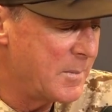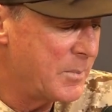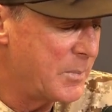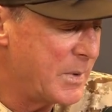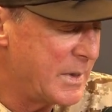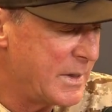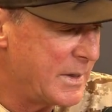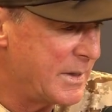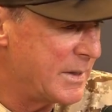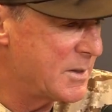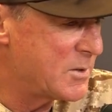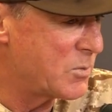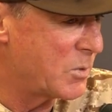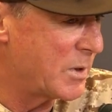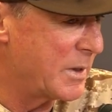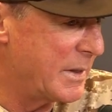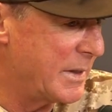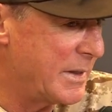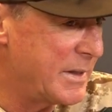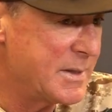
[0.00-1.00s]
But it is
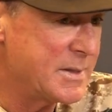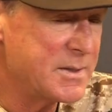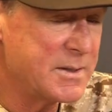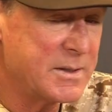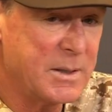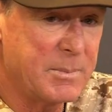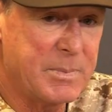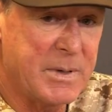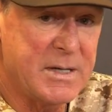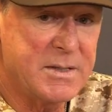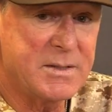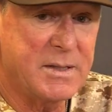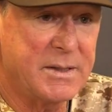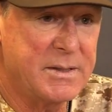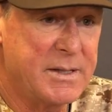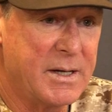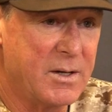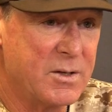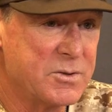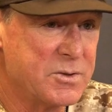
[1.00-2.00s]
what it is, and it basically
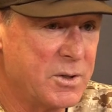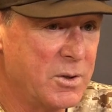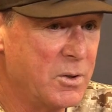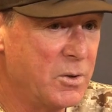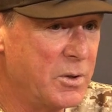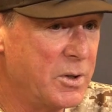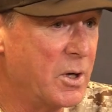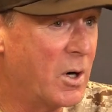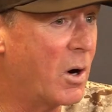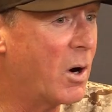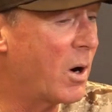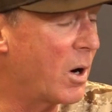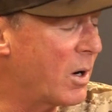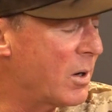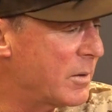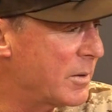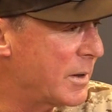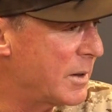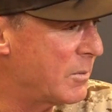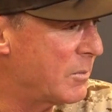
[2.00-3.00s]
tells you who you
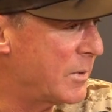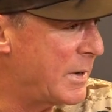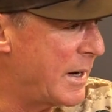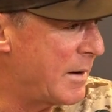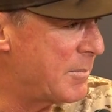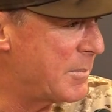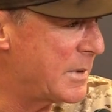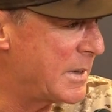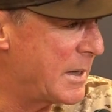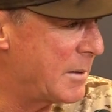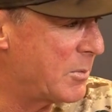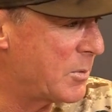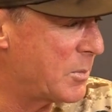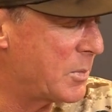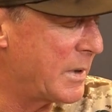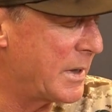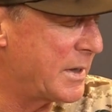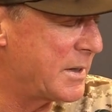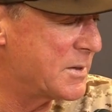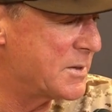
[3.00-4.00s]
are. And we haven't been able to
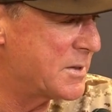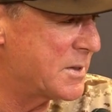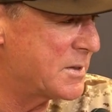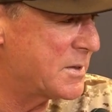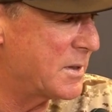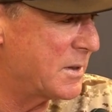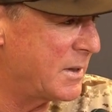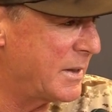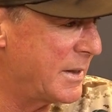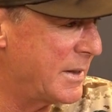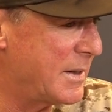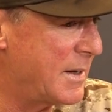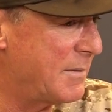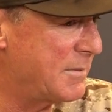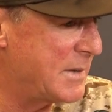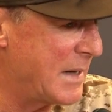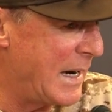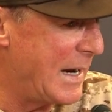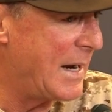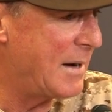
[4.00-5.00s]
play consistently
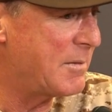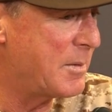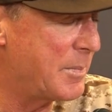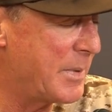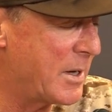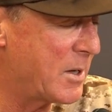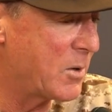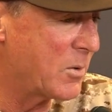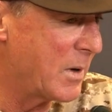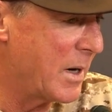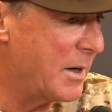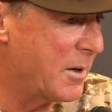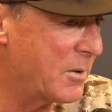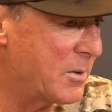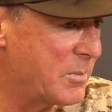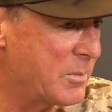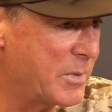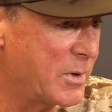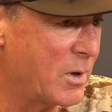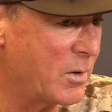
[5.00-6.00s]
enough to have a better
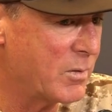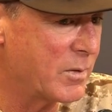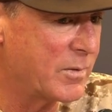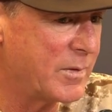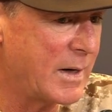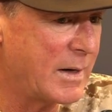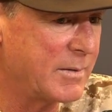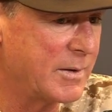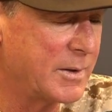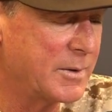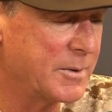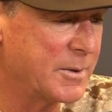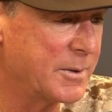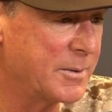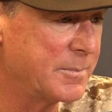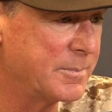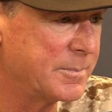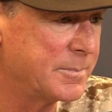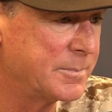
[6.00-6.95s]
record and be over 500.